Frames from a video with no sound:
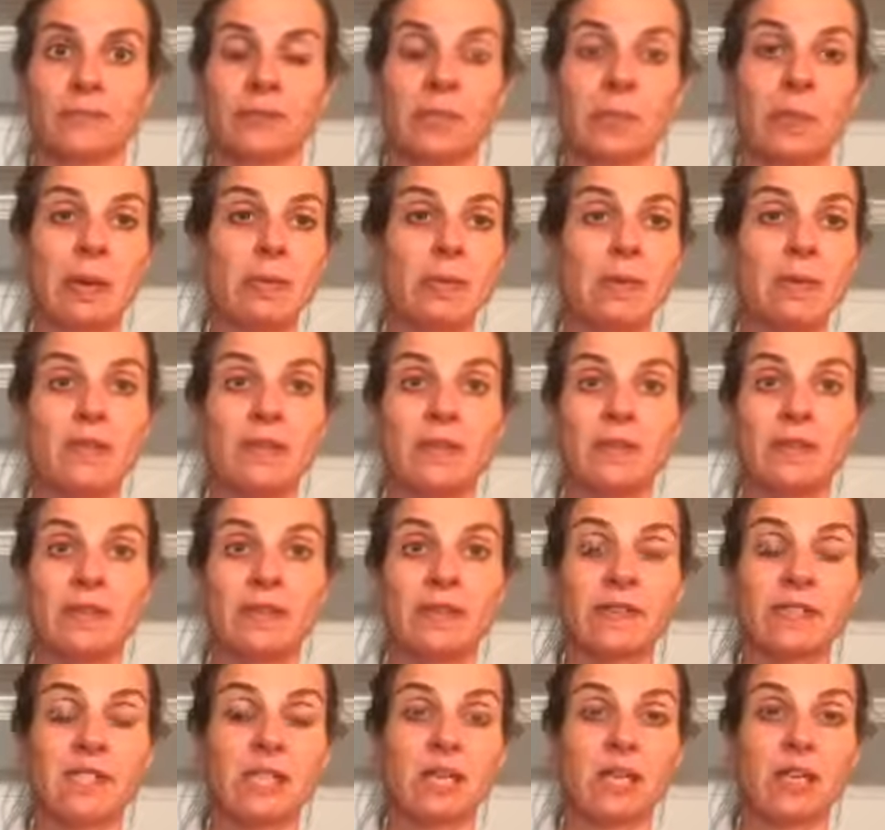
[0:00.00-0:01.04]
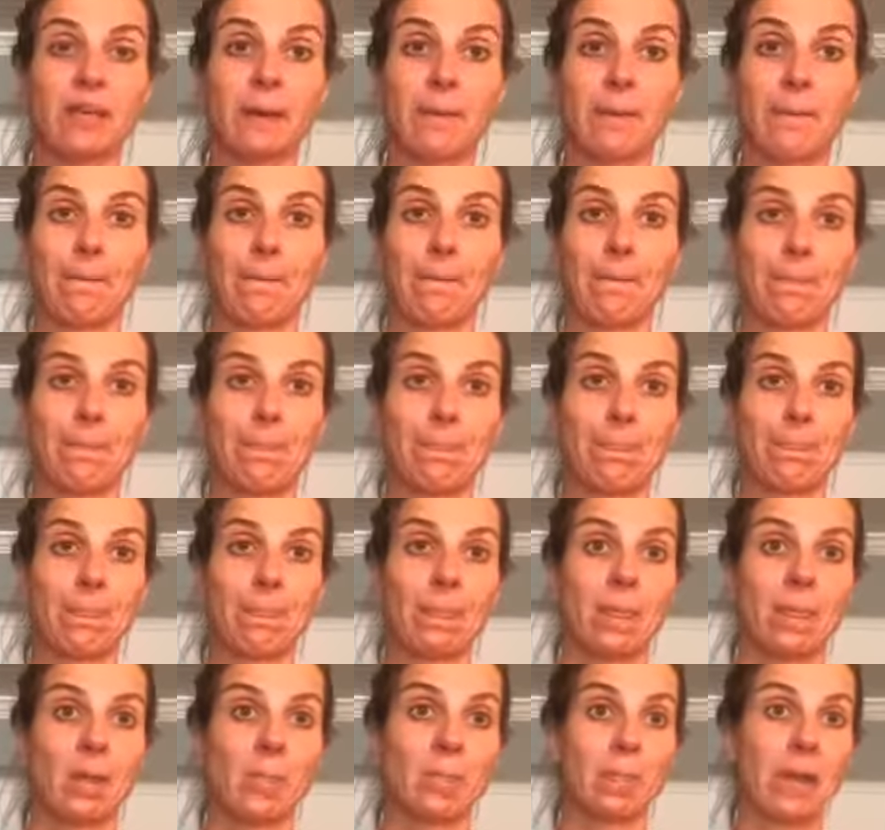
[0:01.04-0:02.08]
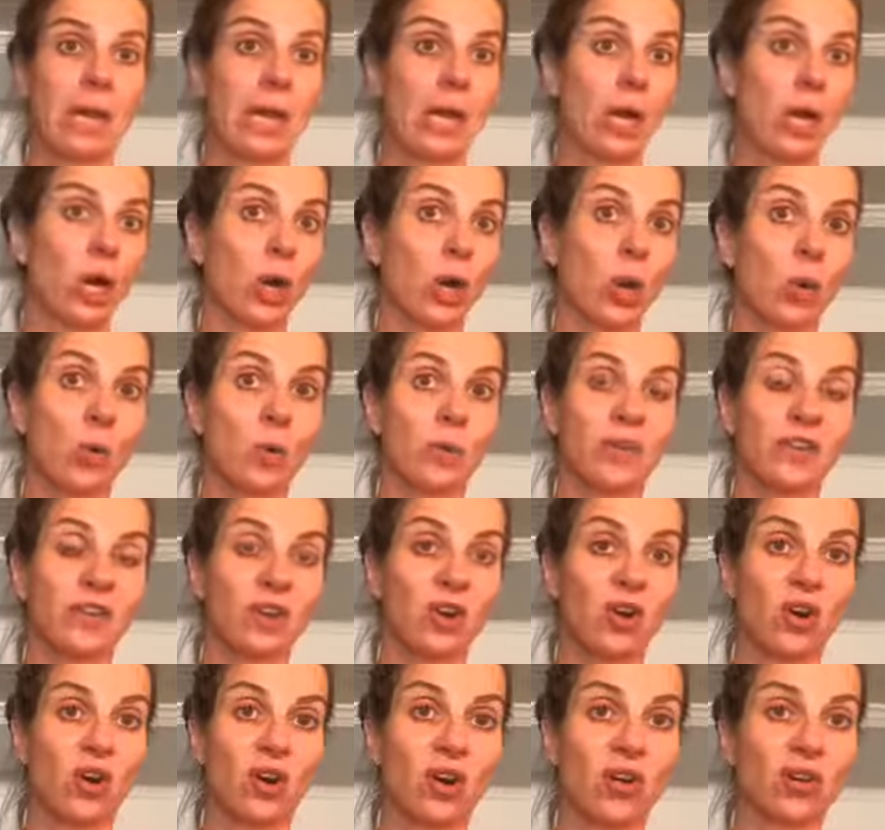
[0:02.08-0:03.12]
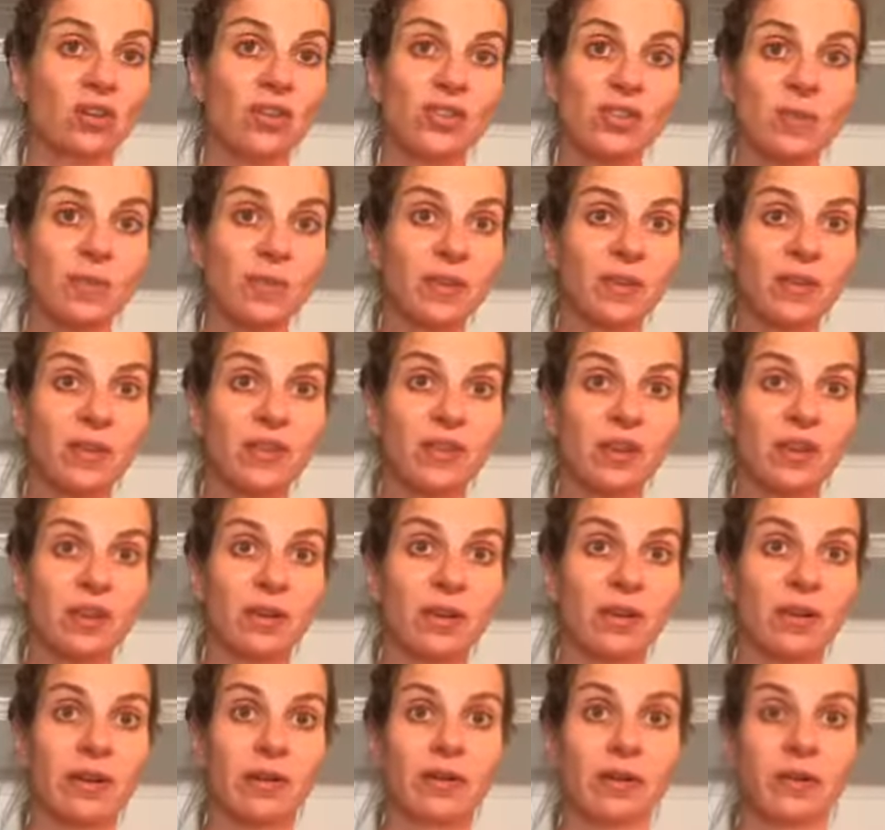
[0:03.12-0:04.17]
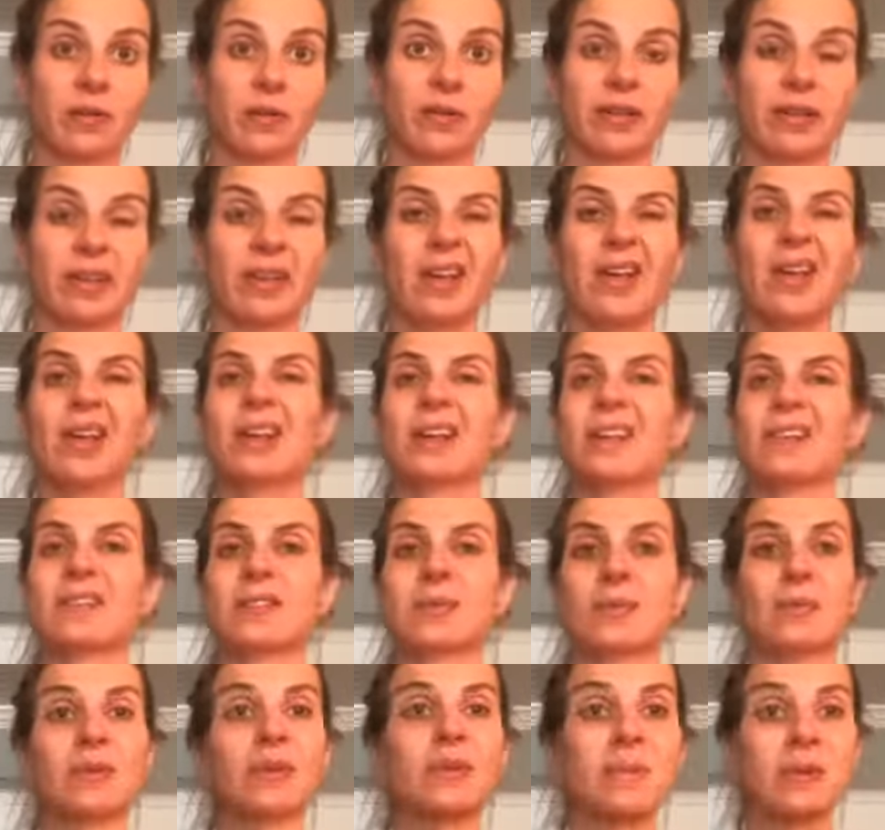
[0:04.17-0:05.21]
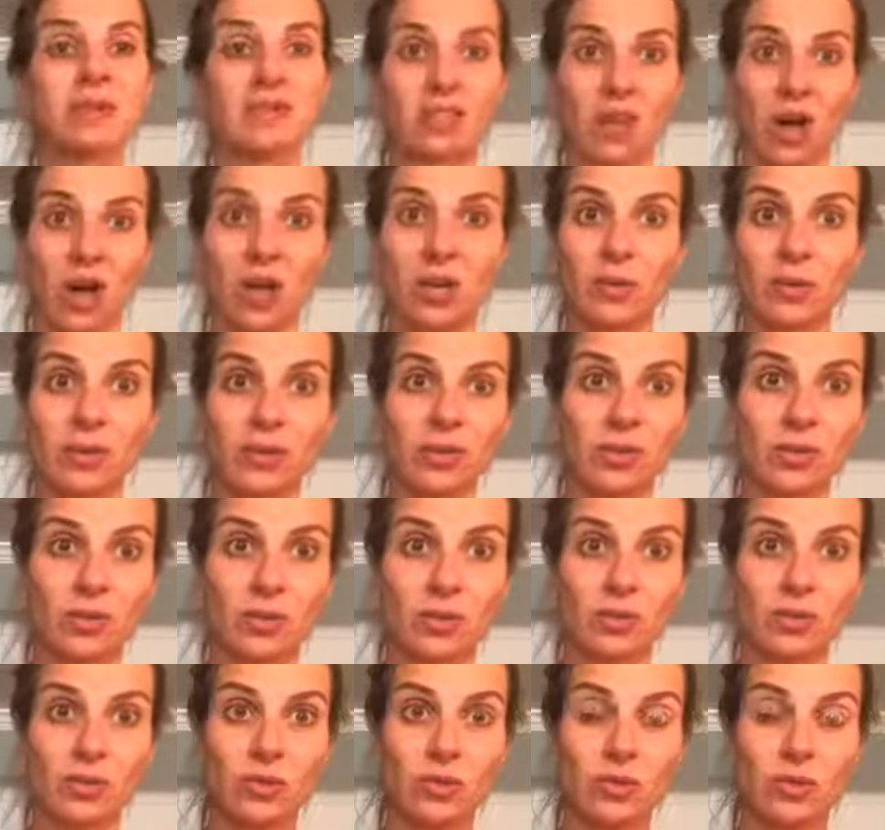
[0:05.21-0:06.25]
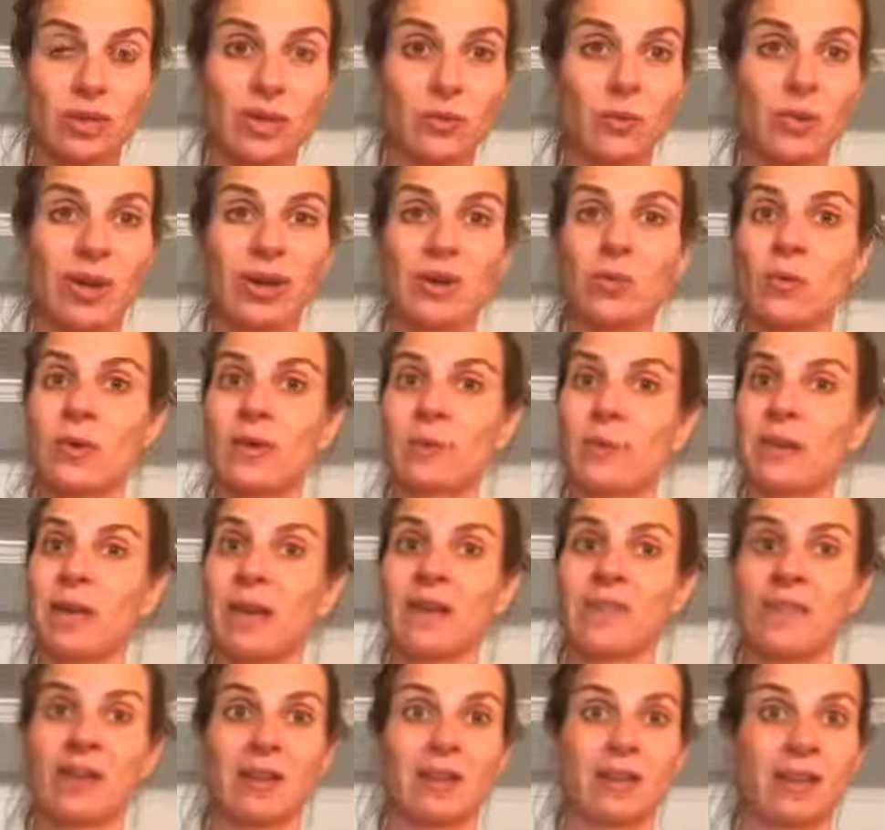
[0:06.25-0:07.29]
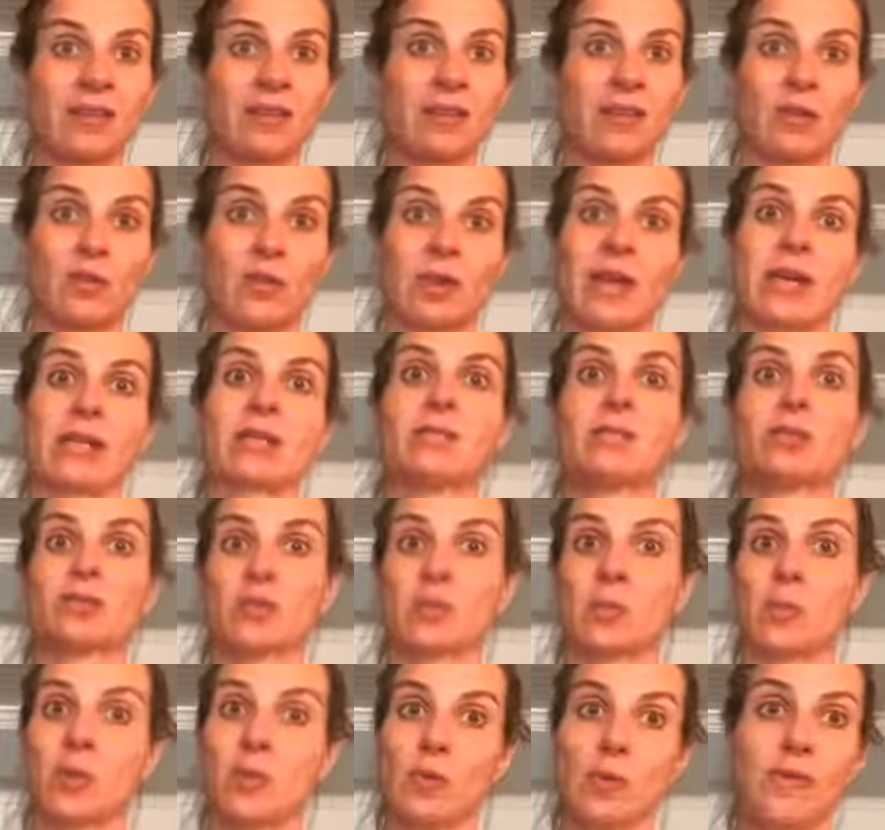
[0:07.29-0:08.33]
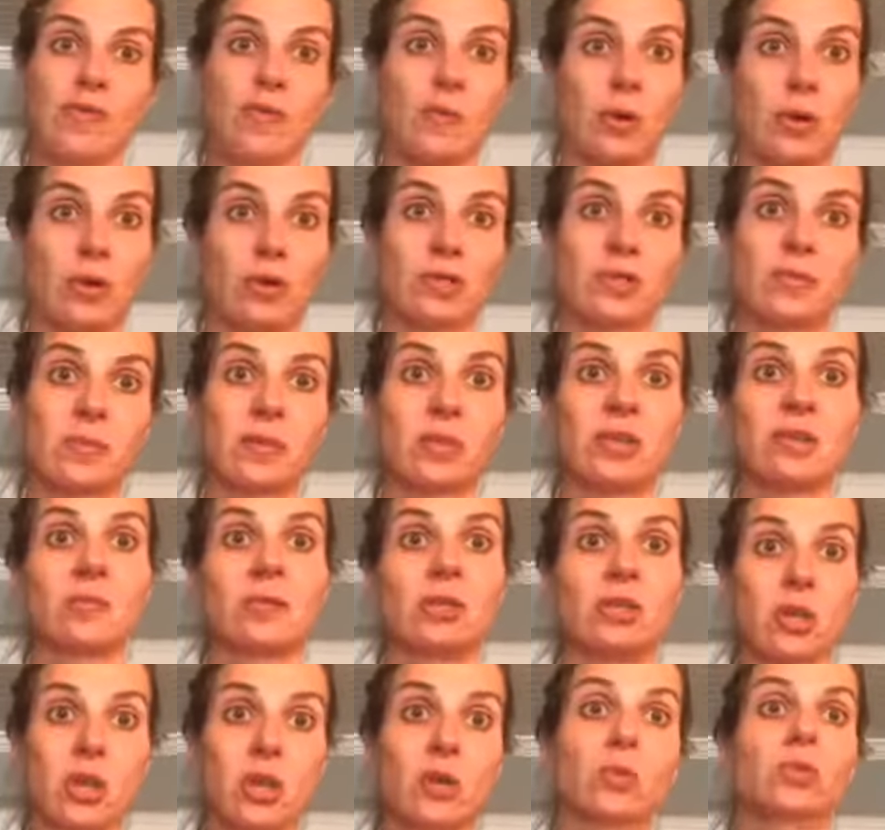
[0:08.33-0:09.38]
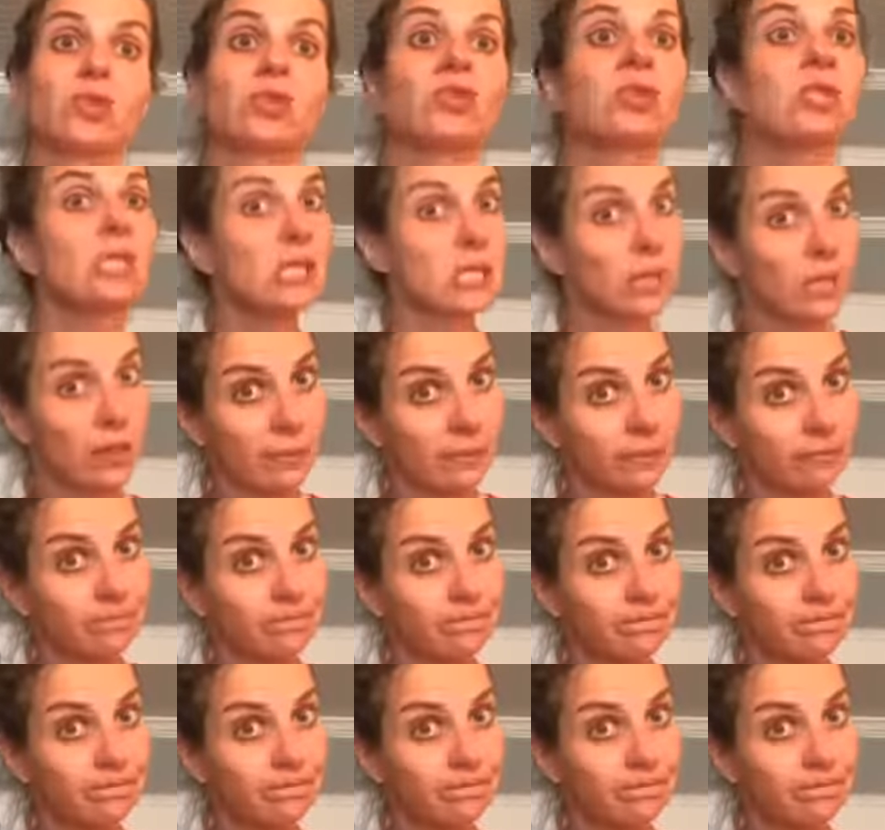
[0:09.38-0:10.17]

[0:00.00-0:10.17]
Like maybe even if it's like bingo in the car or something like that, or I don't know, or like, because I'm bringing my dog with us too, so like I don't want to be having anything like crayons or small moving parts because my dog will just eat them.